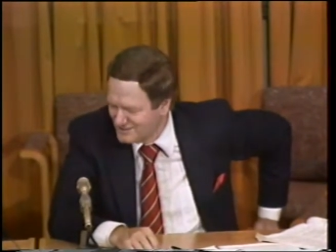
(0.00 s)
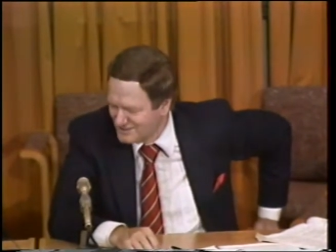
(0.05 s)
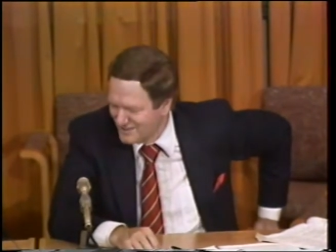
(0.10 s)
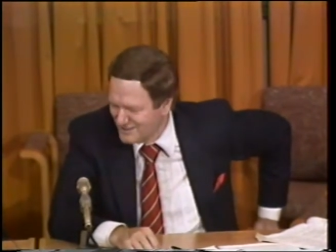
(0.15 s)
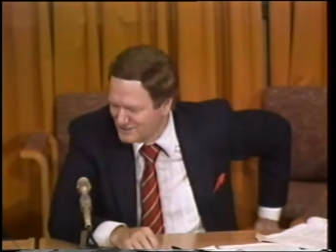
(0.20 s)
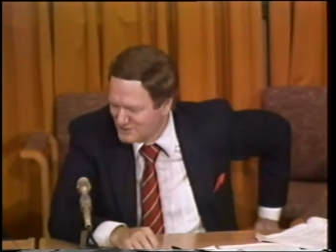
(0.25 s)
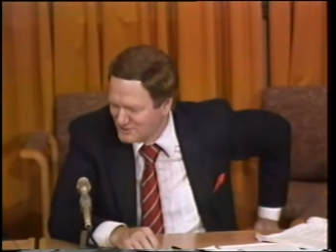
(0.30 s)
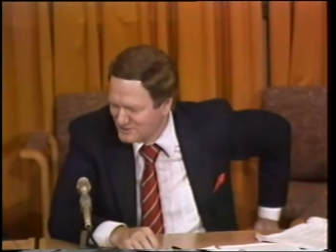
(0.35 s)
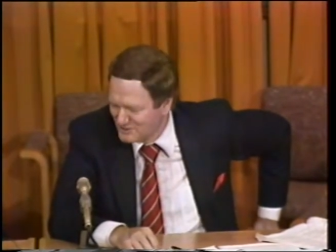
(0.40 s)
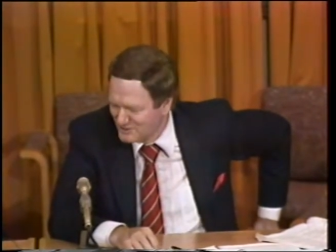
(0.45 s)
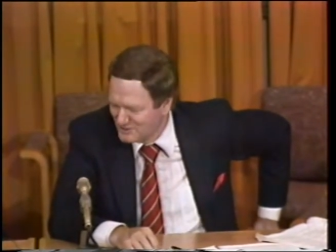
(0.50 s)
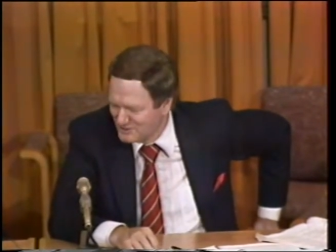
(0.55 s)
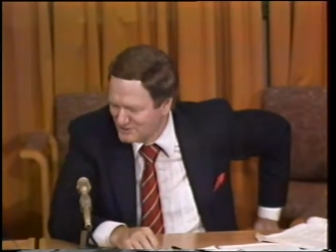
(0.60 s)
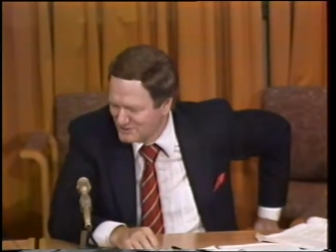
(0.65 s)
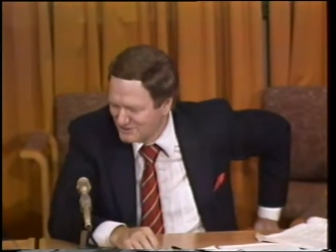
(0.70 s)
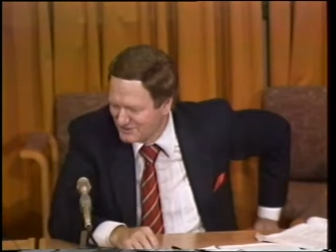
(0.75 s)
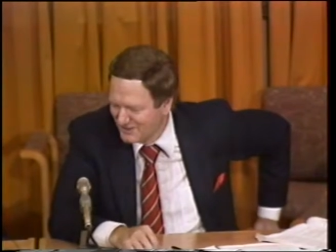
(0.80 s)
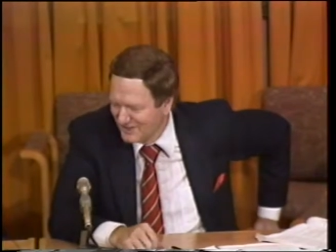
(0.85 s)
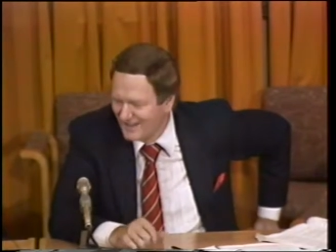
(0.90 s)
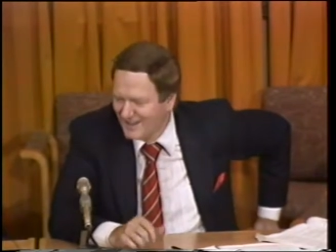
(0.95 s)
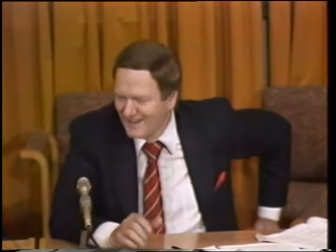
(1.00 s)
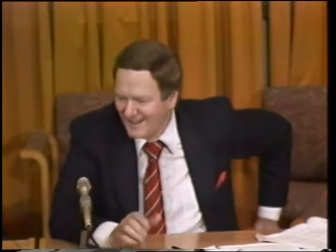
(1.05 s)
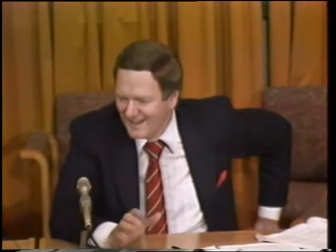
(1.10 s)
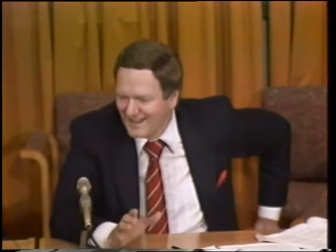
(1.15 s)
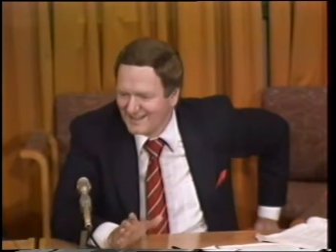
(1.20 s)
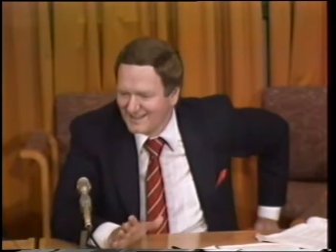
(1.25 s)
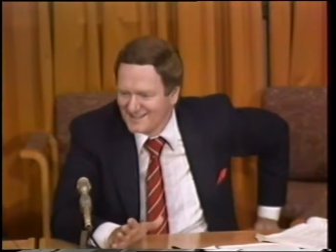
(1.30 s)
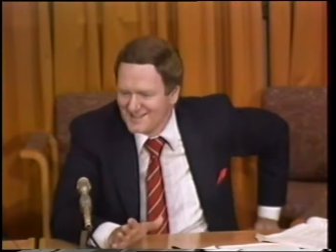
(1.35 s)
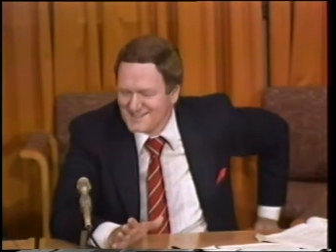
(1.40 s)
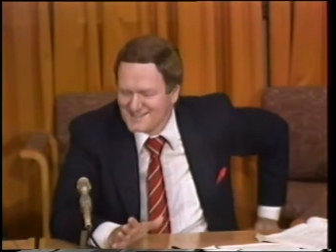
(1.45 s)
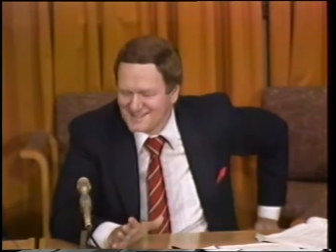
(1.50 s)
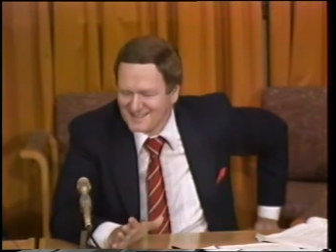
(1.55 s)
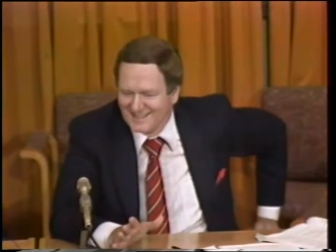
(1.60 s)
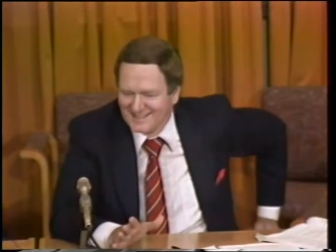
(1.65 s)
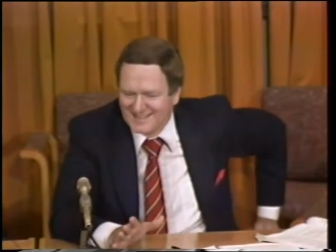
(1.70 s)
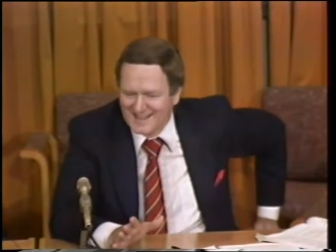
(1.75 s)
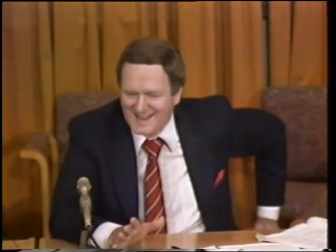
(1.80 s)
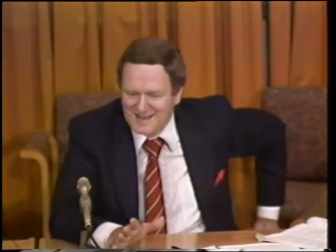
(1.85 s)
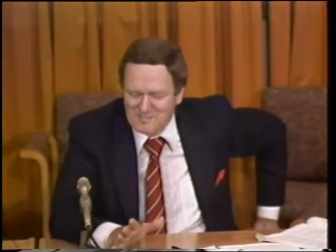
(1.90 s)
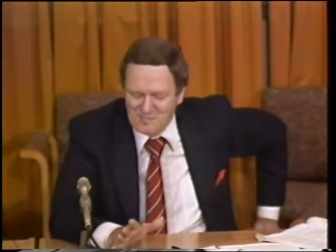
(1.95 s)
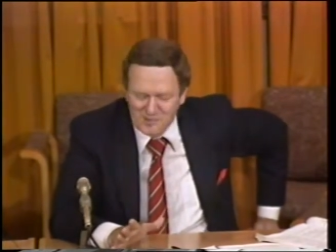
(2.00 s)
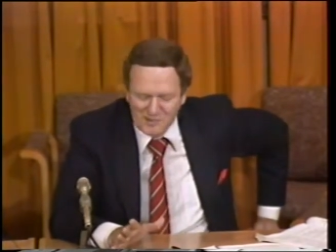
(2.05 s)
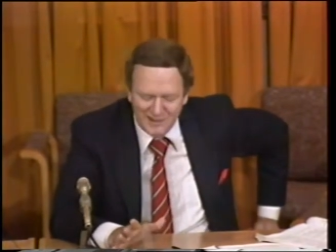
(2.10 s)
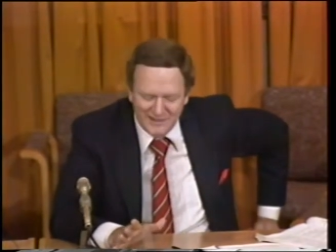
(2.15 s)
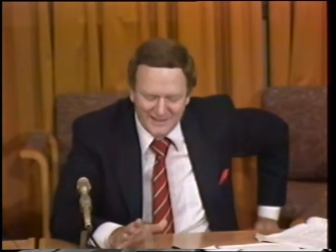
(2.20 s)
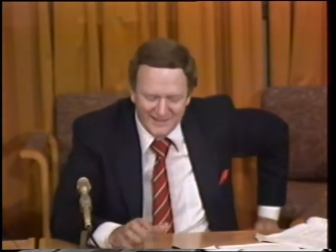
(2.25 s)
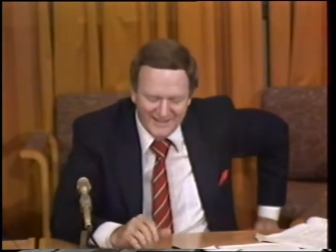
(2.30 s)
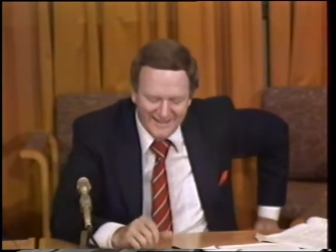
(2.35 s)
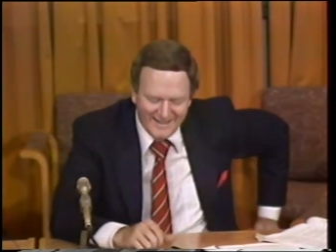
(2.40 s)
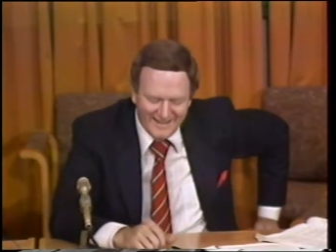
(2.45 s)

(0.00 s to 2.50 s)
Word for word: Is that true, Lucien? At least at that point.